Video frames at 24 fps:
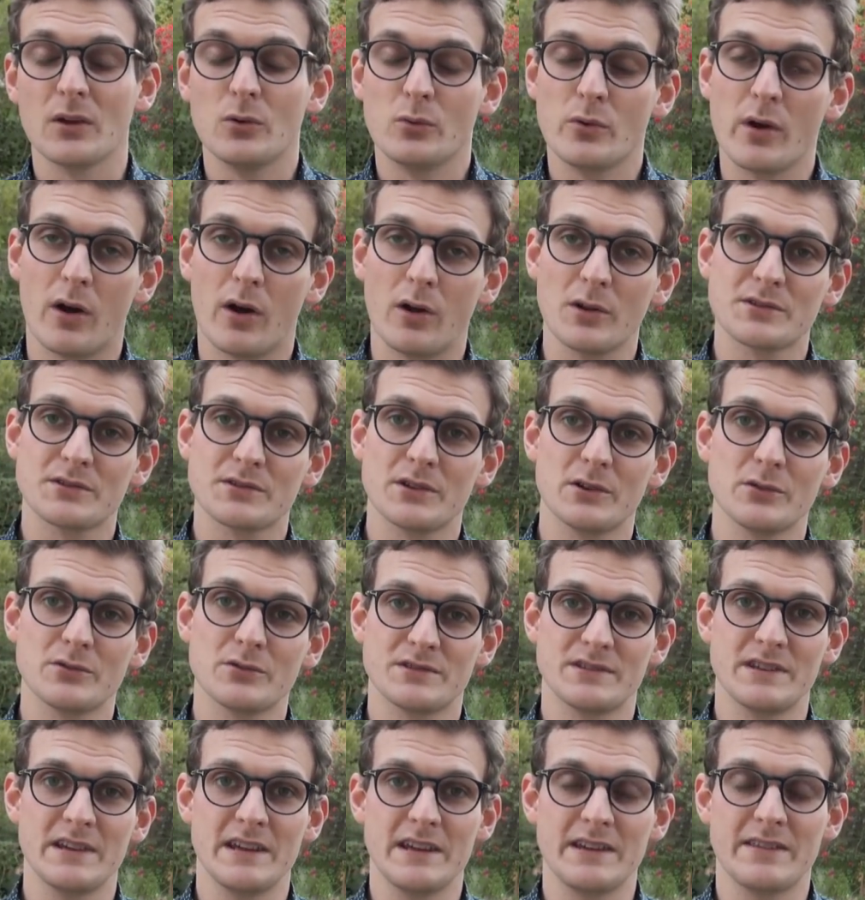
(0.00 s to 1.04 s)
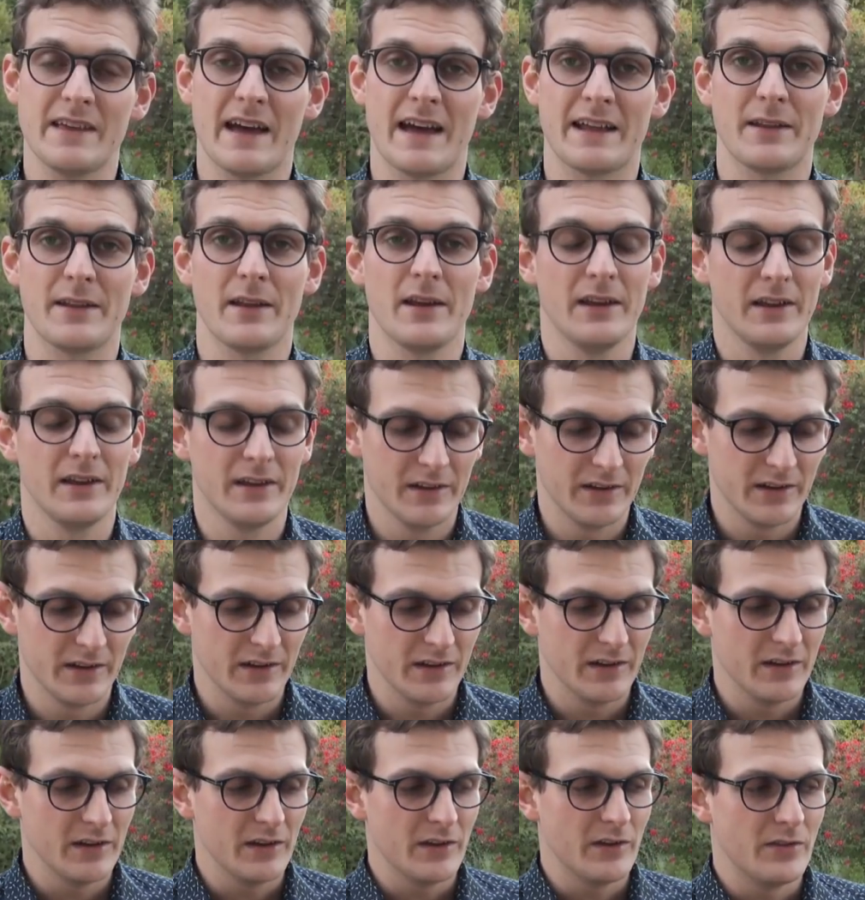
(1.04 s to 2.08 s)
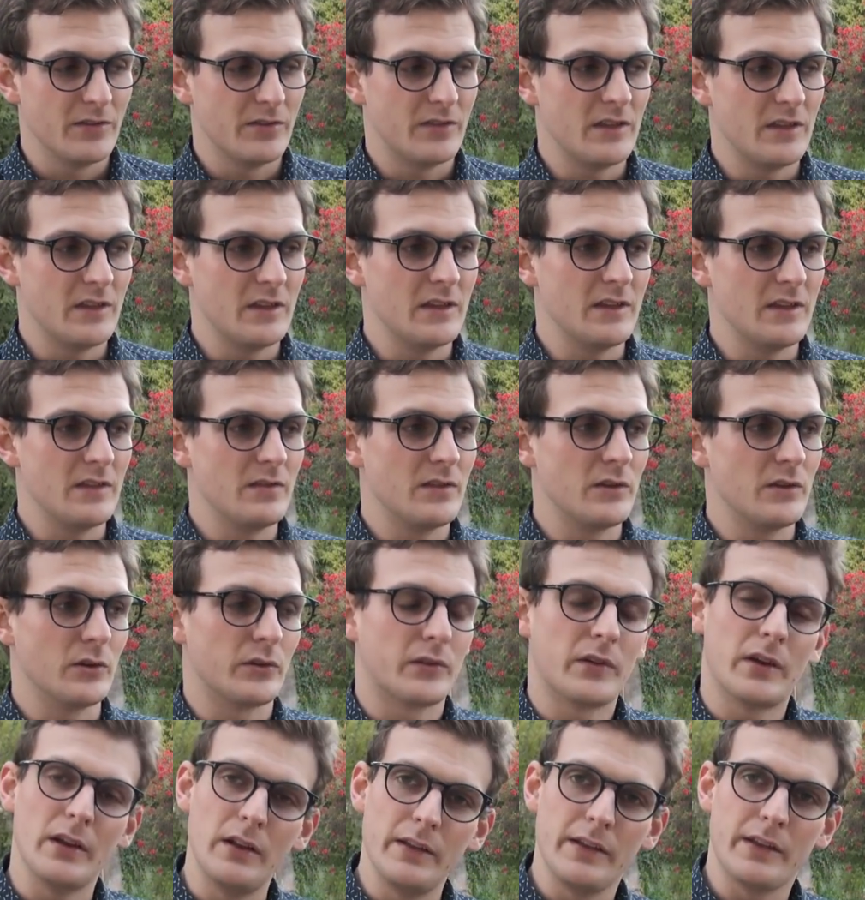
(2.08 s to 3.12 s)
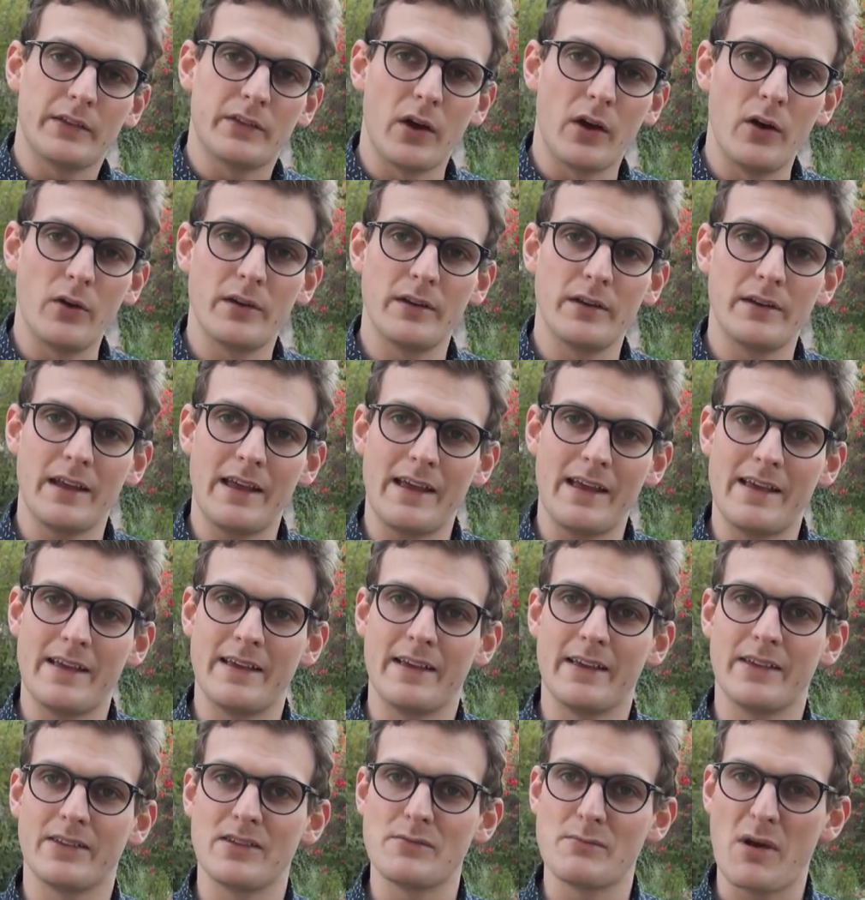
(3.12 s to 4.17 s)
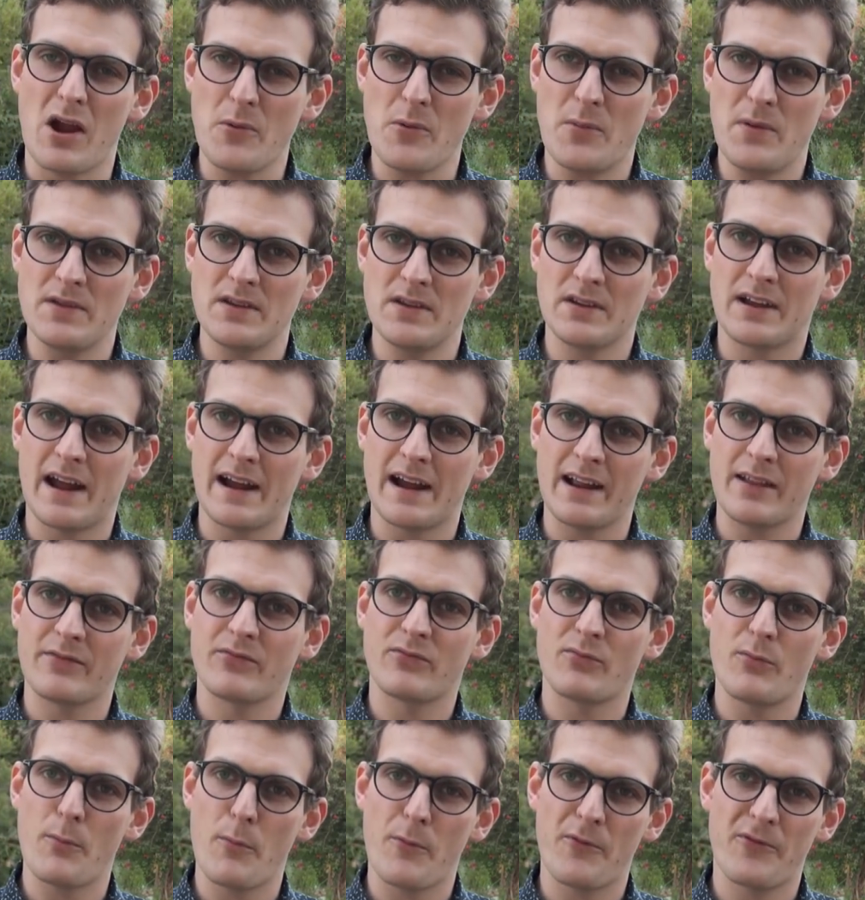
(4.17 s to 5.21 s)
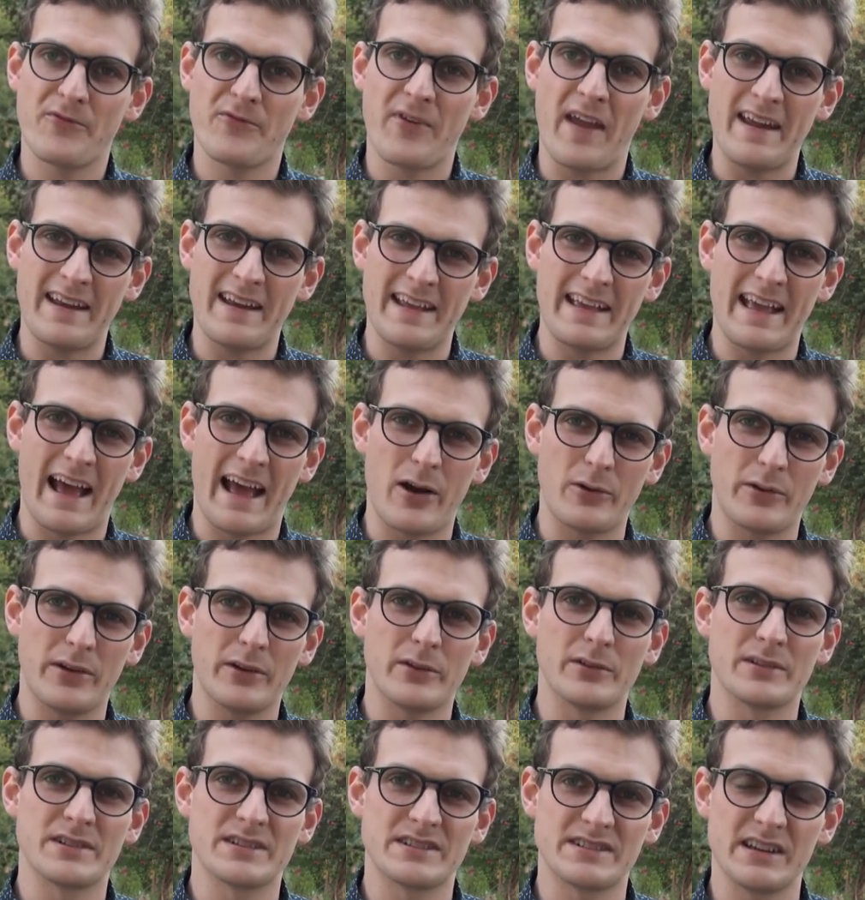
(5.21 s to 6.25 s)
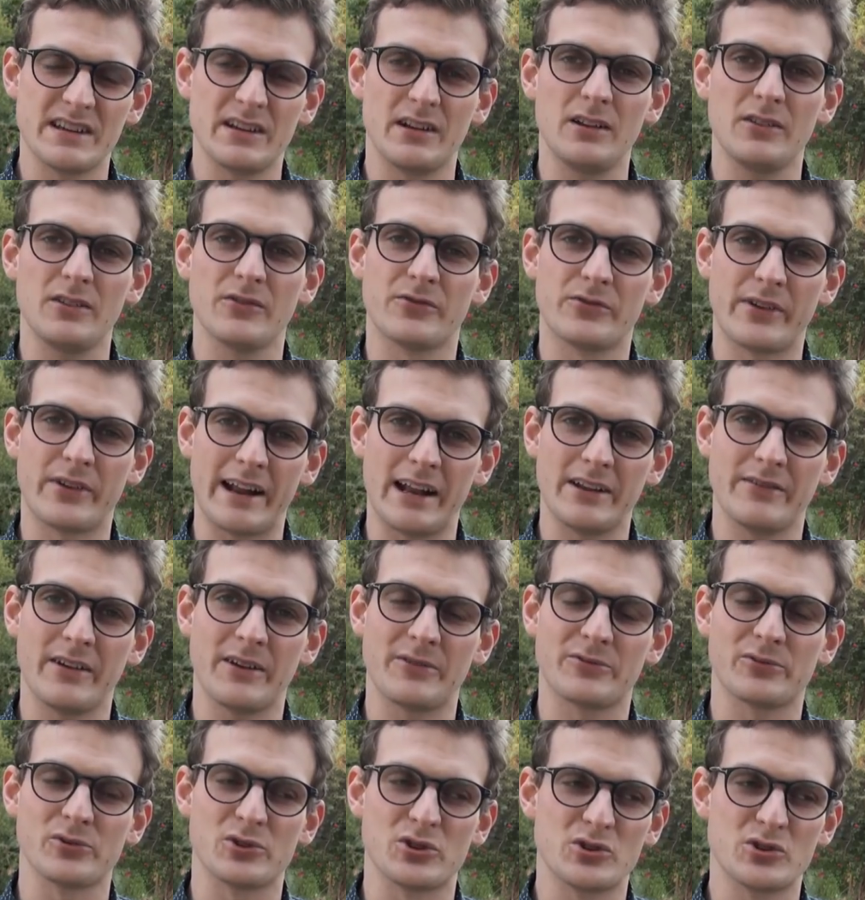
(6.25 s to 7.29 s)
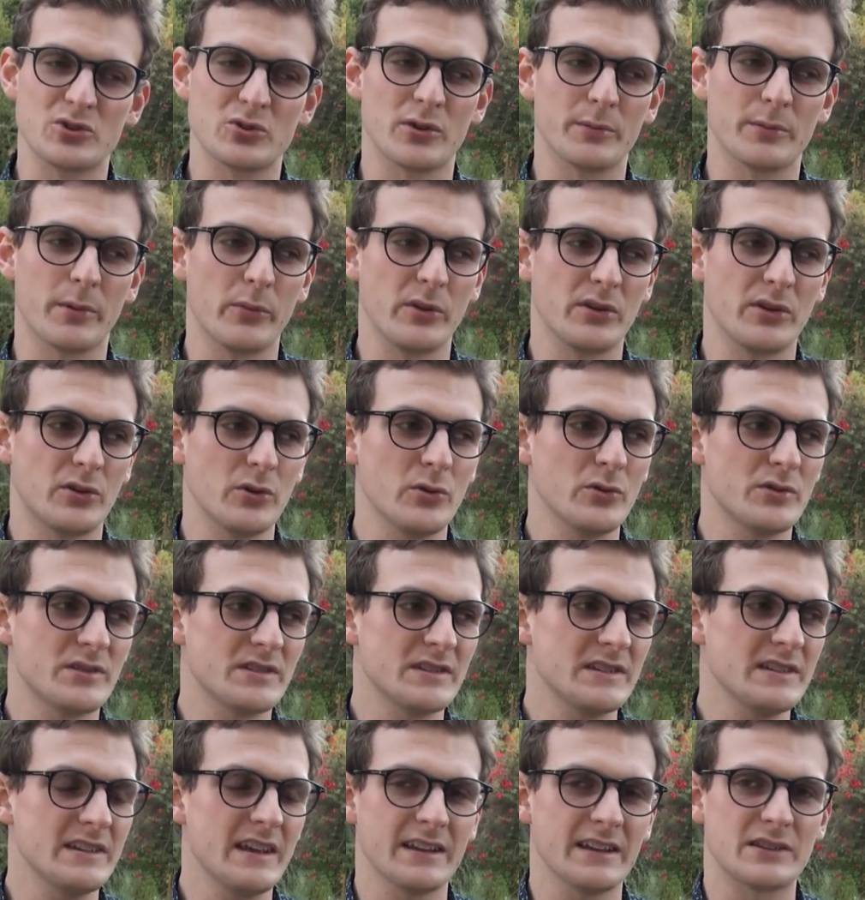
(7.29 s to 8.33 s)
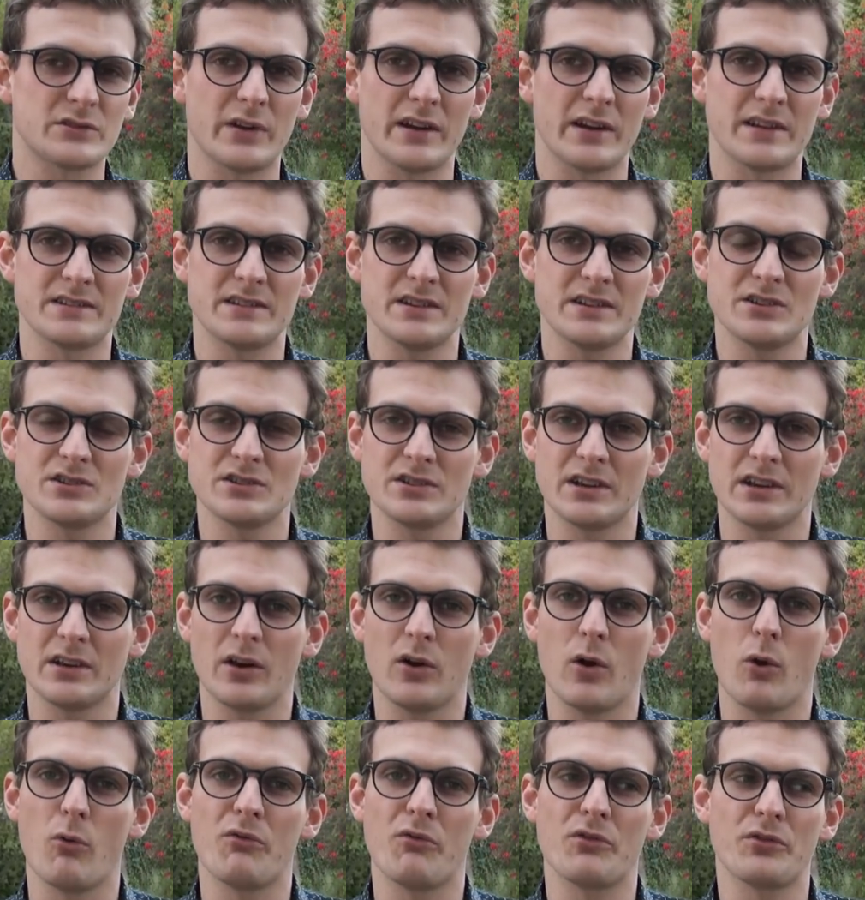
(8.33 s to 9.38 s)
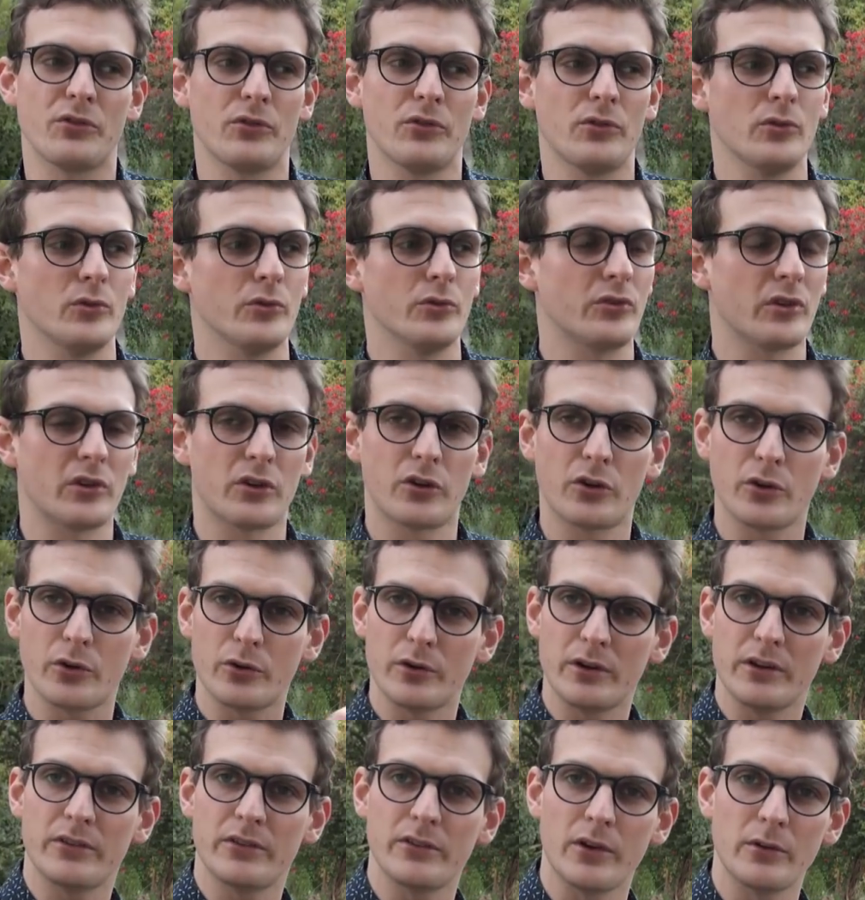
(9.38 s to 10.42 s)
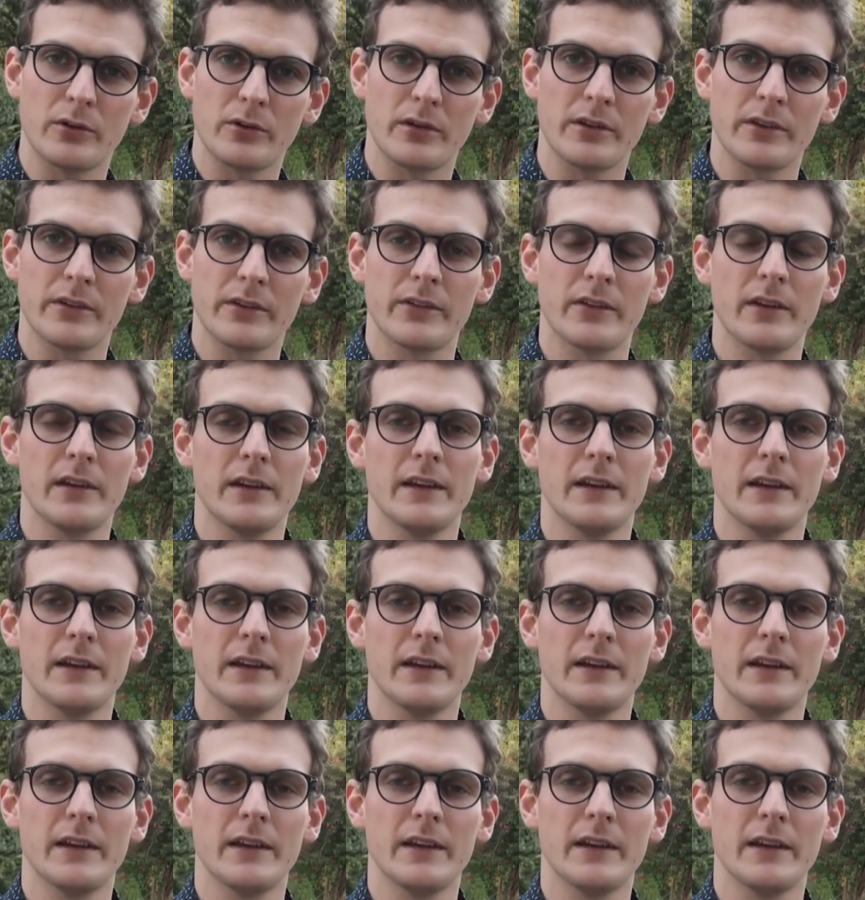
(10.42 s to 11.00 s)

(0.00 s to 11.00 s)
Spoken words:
We also see that the utility token is, in my opinion, kind of fading out here. It's still relevant for sure, but we do see it transitioning over to security tokens.